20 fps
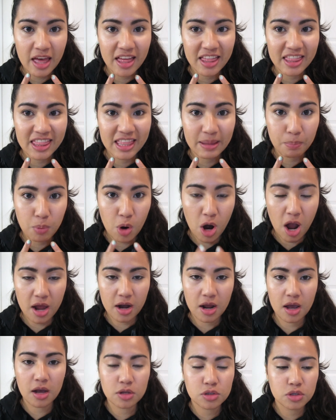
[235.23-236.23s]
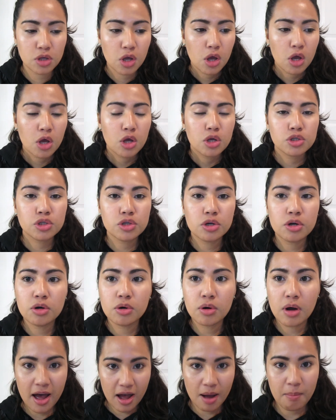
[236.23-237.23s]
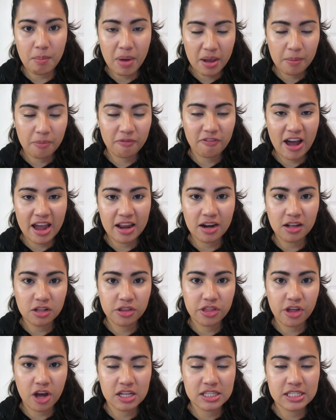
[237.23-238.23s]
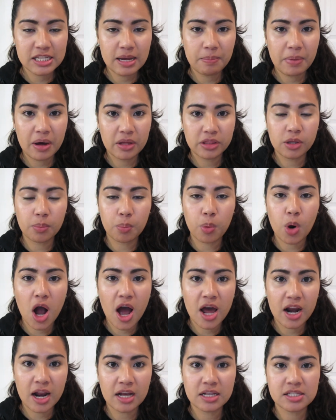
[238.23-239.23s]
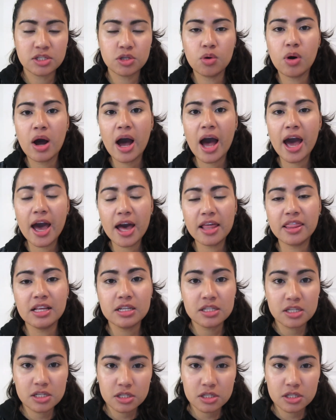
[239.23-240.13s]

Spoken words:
the products. So my final thoughts about the product. So this